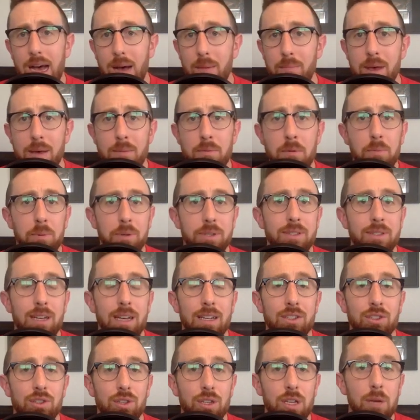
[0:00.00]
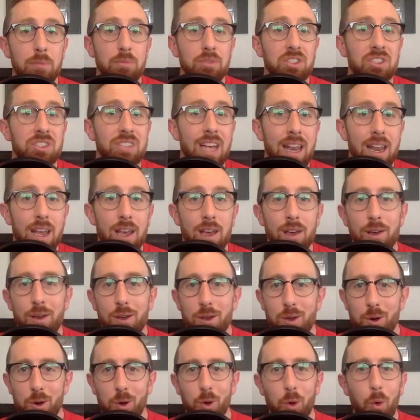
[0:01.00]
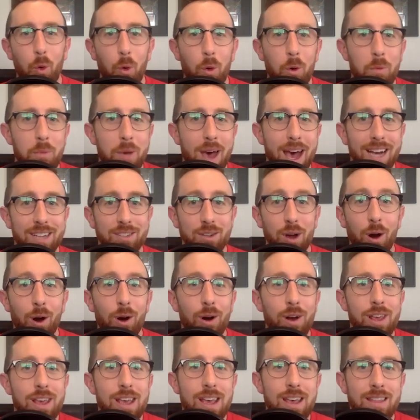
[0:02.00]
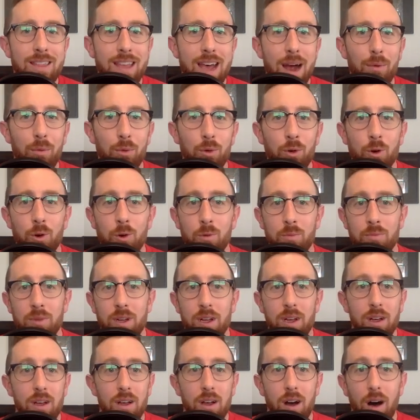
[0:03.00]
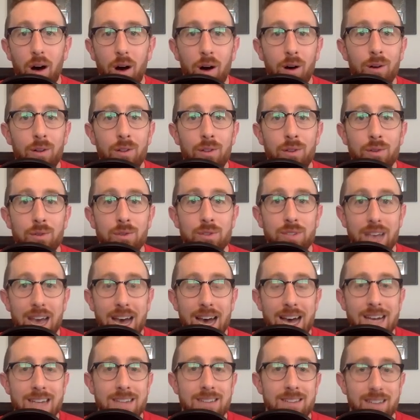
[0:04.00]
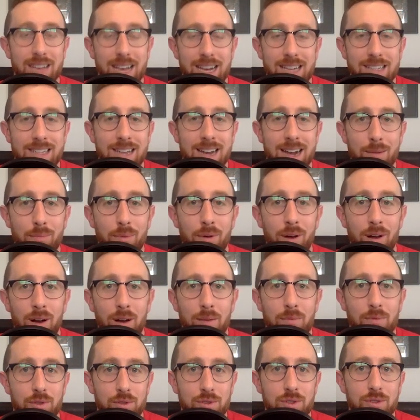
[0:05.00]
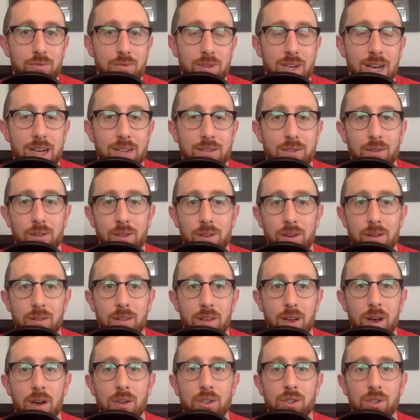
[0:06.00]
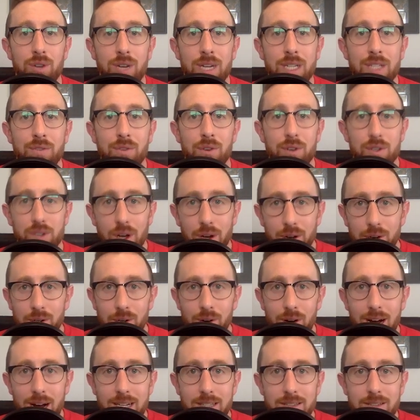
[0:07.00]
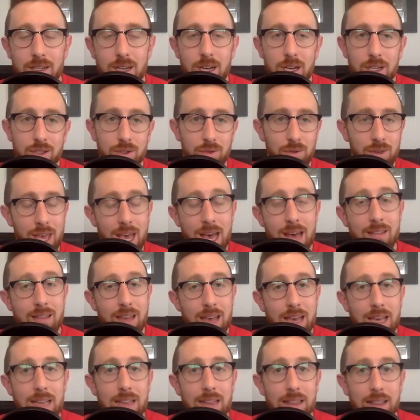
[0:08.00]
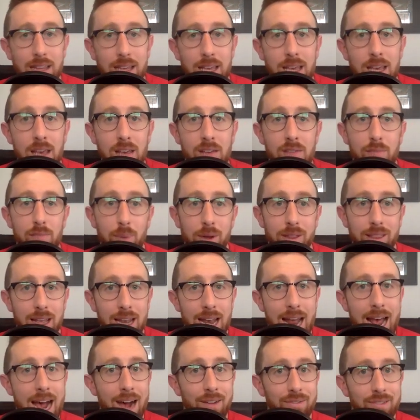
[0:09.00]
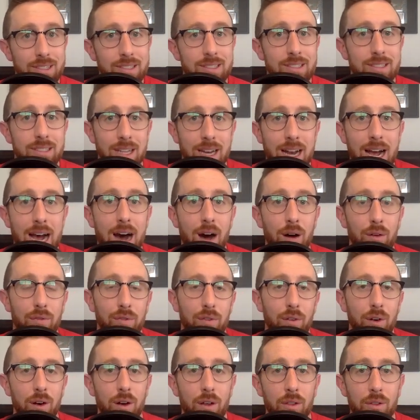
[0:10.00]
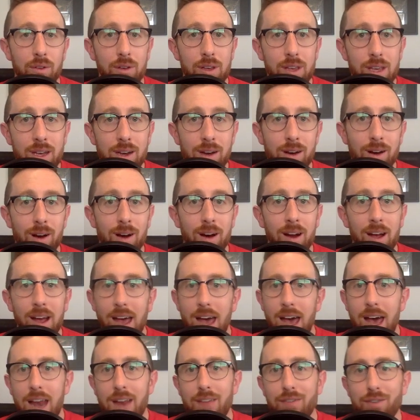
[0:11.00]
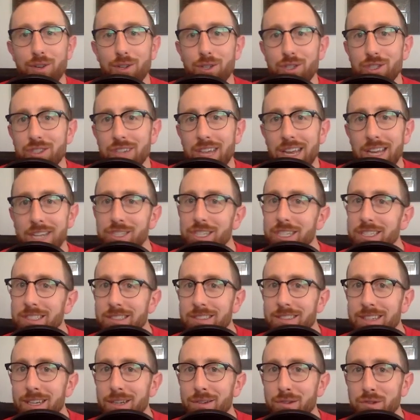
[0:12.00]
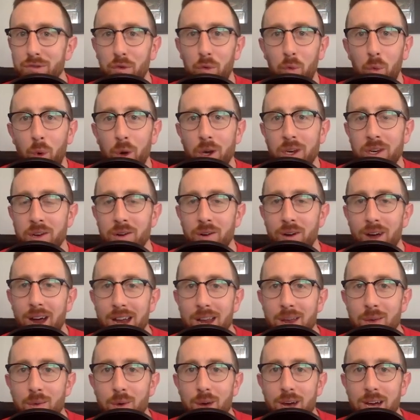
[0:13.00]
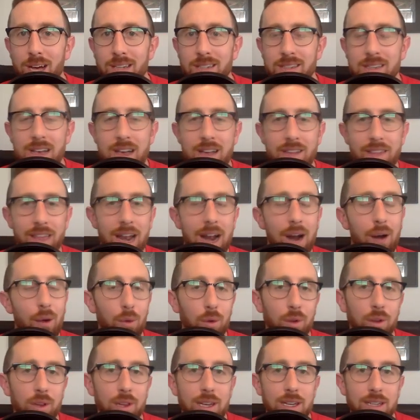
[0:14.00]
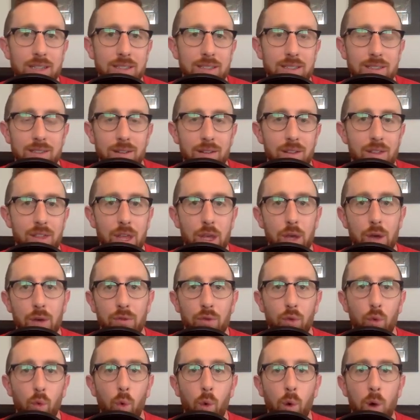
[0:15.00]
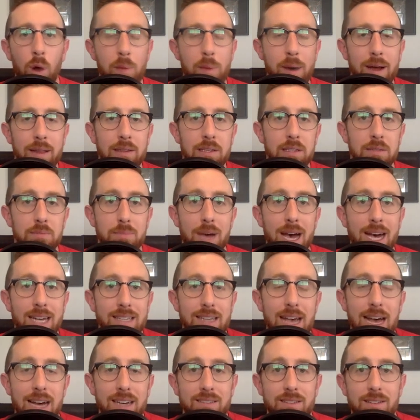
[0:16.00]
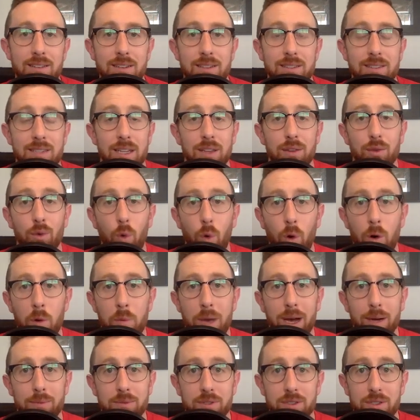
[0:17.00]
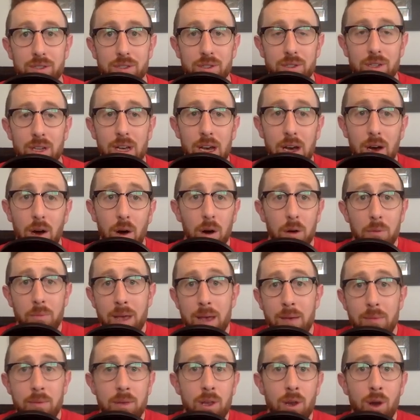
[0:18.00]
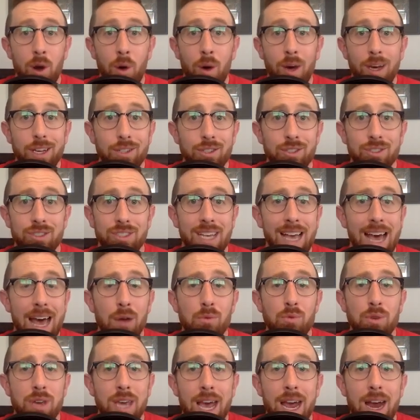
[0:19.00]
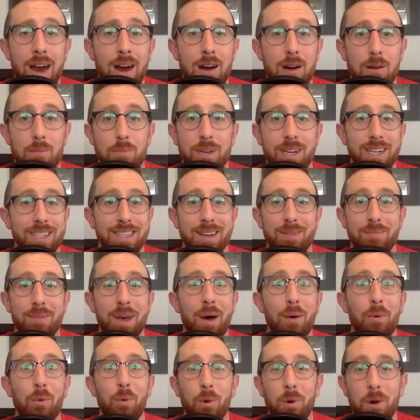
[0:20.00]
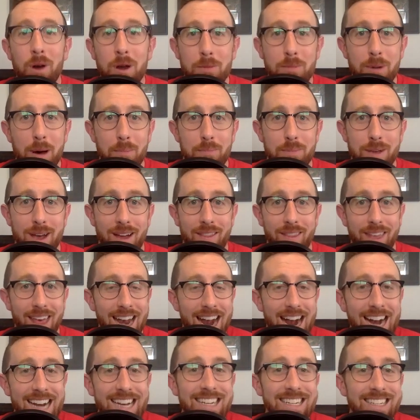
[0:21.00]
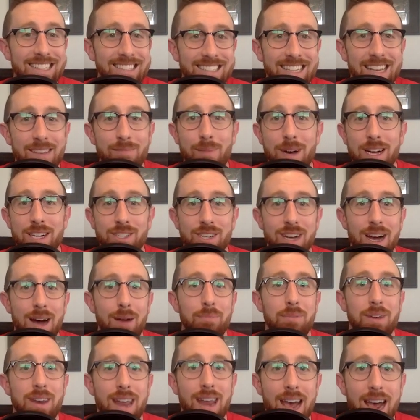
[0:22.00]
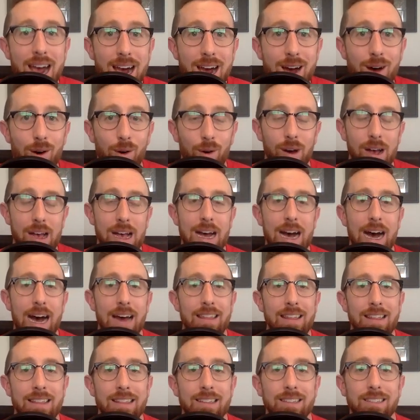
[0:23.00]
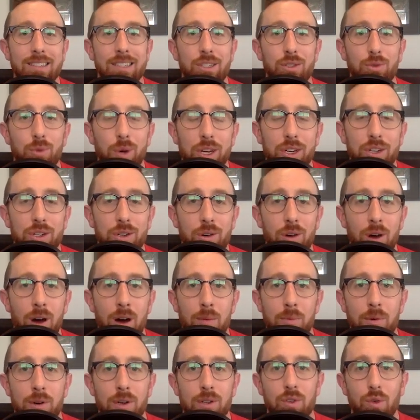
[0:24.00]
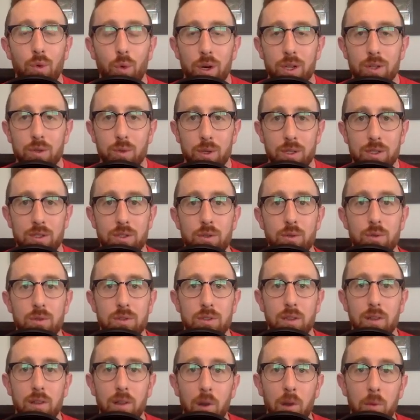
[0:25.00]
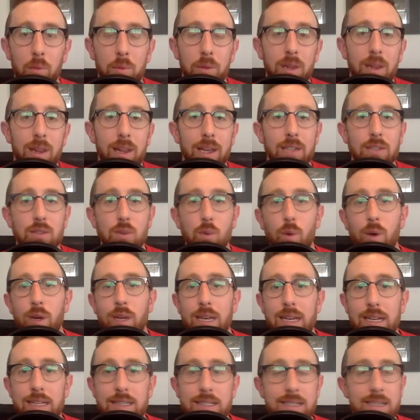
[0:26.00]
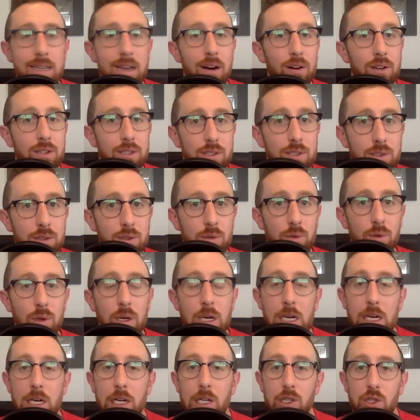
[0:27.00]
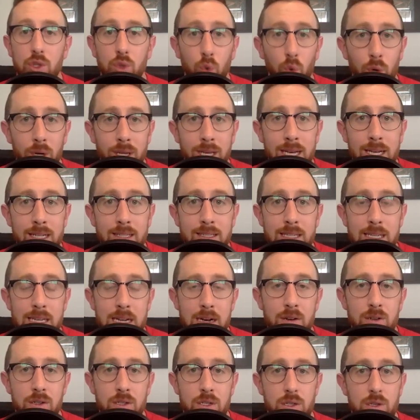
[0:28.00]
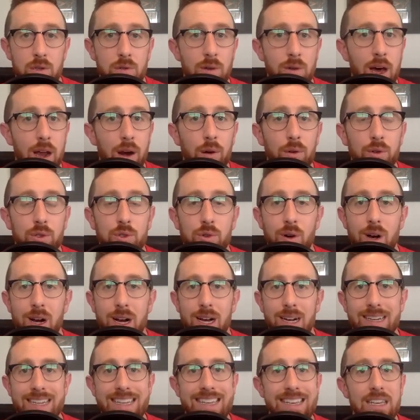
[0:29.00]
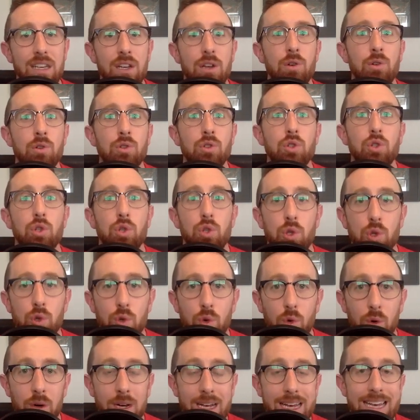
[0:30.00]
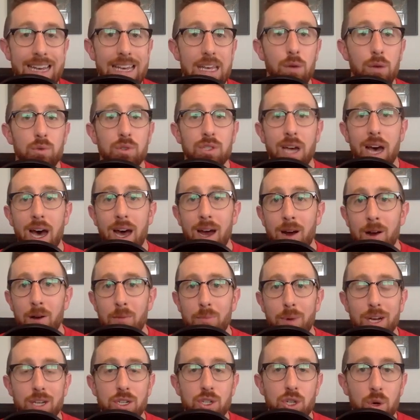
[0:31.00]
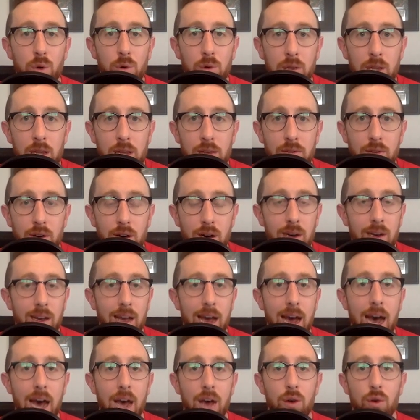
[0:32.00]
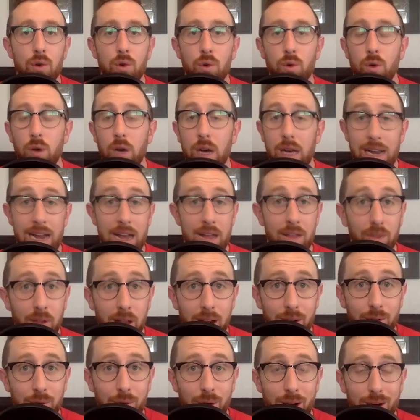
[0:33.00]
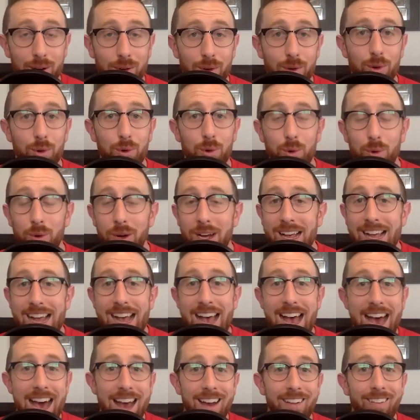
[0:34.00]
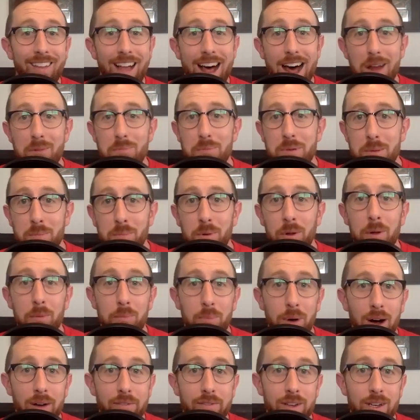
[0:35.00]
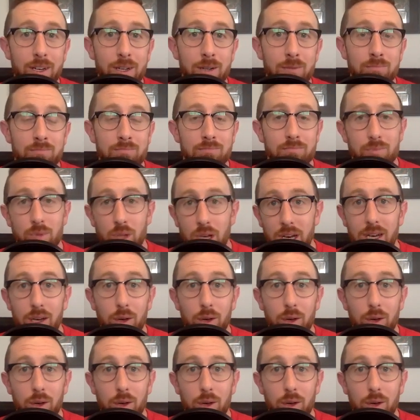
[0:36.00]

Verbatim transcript: maybe potentially upsetting your quarterbacks already in that room. All of those guys, the guys that I brought up, those three guys earlier, they all transferred as undergrads. So yeah, they could leave, but they'd have to sit out for another year. And if you're just getting JT Daniels for 1 year anyways, then I don't really necessarily think you have to worry about this mass exodus at the quarterback position. Or maybe, you know what, you just say, I don't care because I'm not worried about beyond that. I need to save my job now. I think the situation in Auburn in 2022 is a little bit like 2018 LSU. 2018 LSU, Ed Orgeron, year two, he was hired by Joe Oliva, a guy who, an athletic director who had a lot of people above him